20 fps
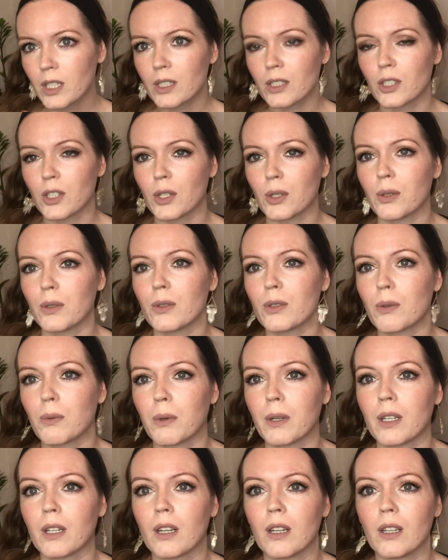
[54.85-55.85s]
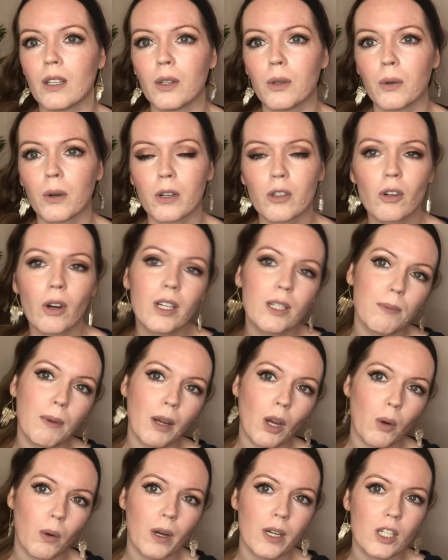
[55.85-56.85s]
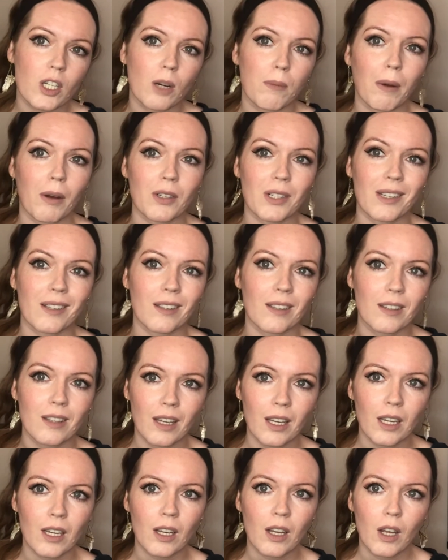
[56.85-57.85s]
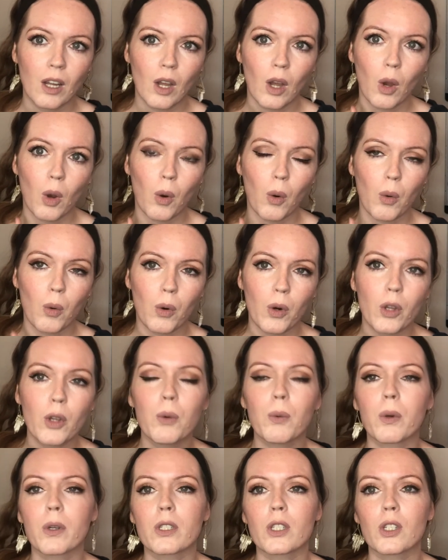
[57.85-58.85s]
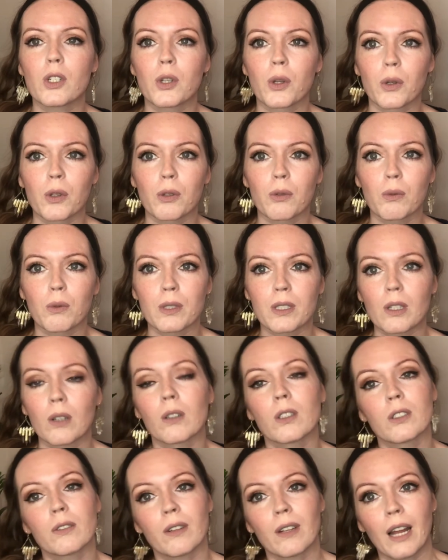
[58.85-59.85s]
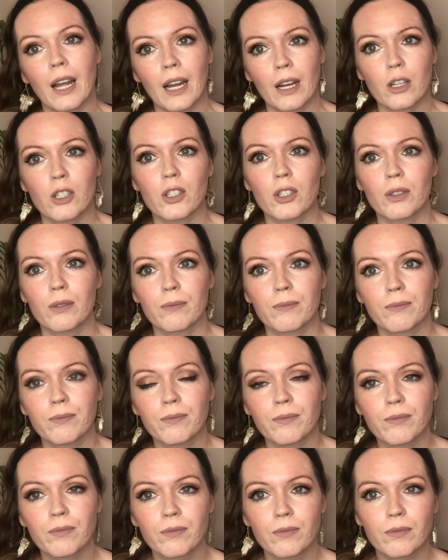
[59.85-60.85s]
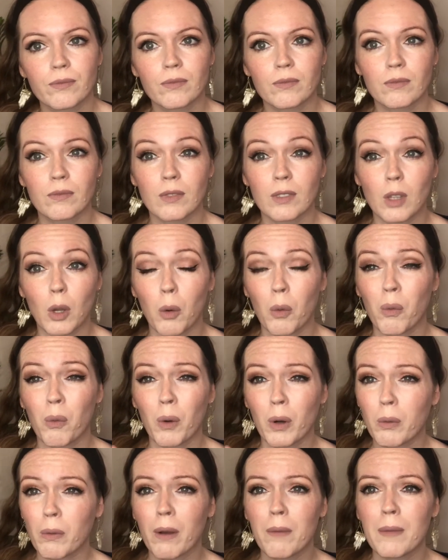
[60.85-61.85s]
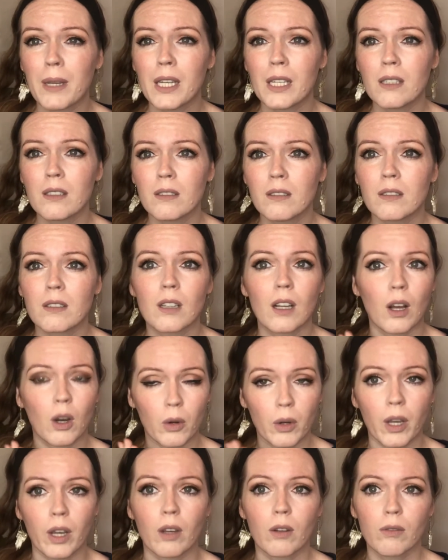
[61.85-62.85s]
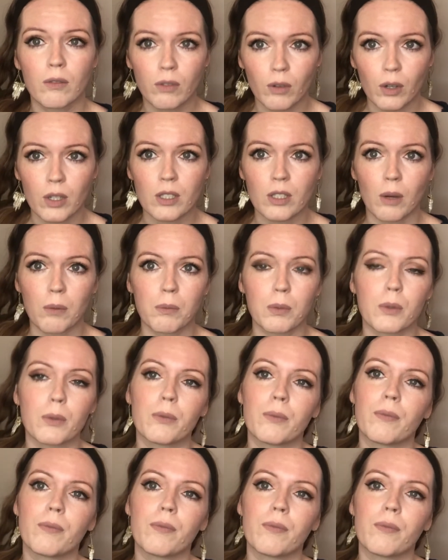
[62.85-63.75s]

is used when you are trying to make a question about a thing or you want to know the result of an action? What do I mean? Okay, for example,